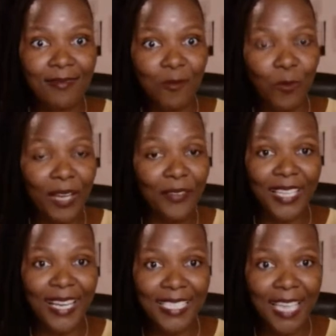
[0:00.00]
whatever
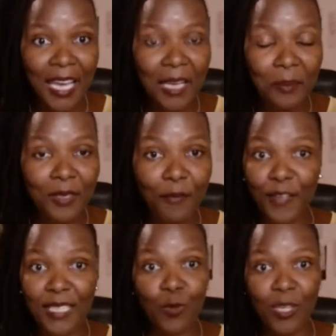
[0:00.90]
that I typed, the
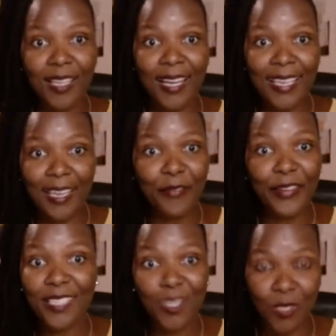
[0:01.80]
first one that I gave
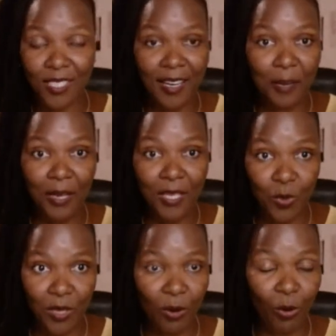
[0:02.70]
it was the right
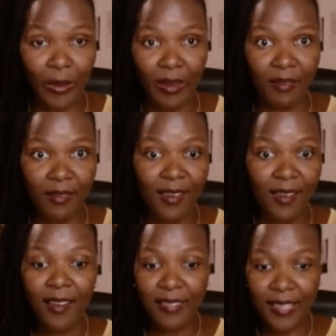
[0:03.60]
password. Okay.
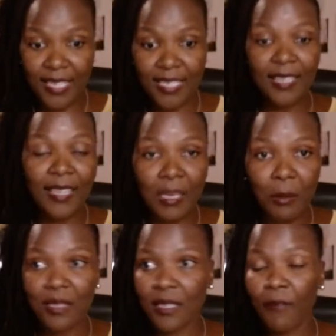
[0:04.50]
Then I checked the
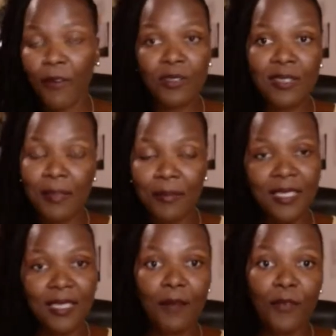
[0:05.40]
emails. I found some
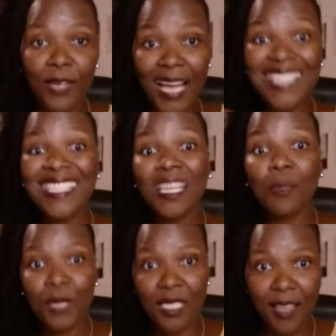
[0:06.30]
things that I found. I
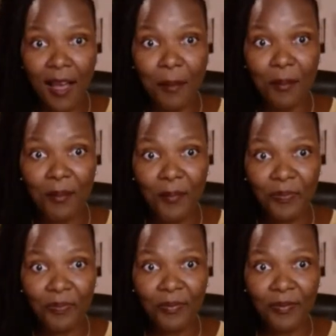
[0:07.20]
skipped some
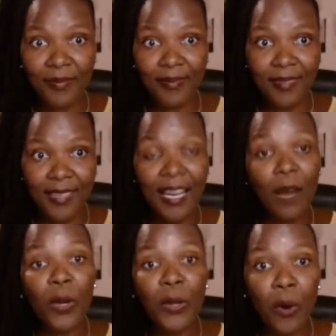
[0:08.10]
and I
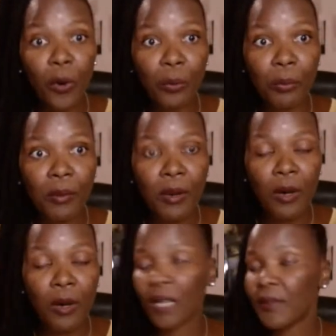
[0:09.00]
went home.
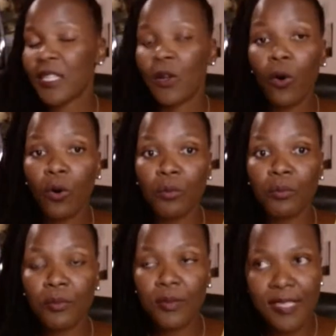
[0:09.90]
When I was at
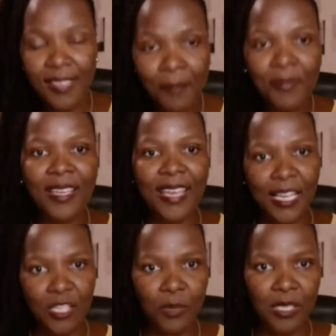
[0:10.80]
home, something
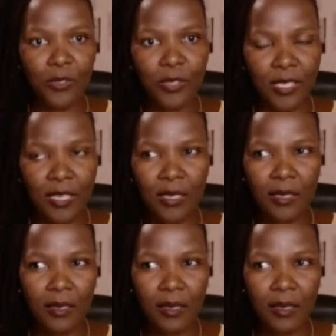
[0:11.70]
urged me to say,